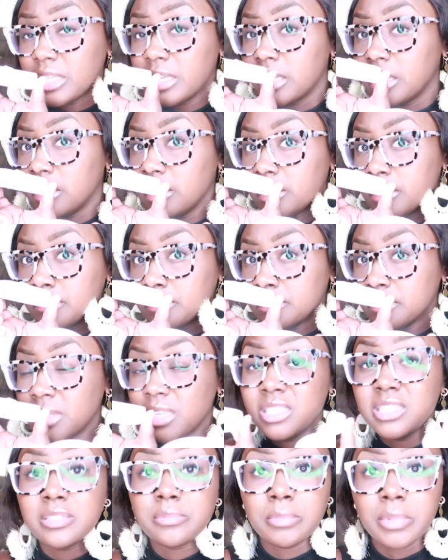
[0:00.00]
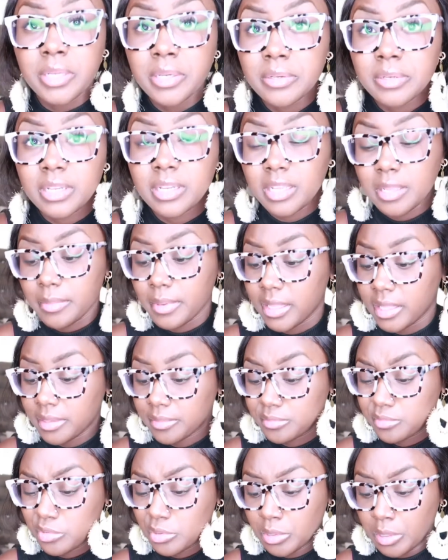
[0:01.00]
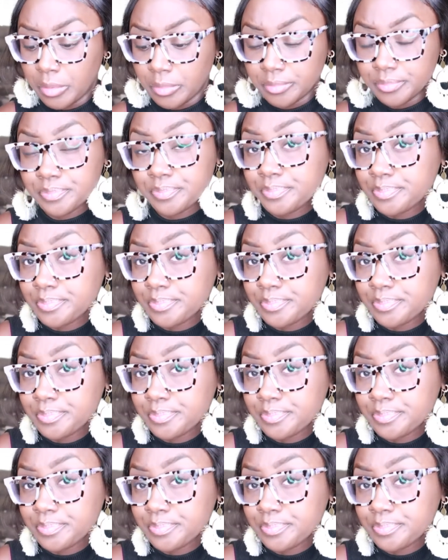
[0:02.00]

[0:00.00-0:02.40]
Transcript: any good it smell good but you know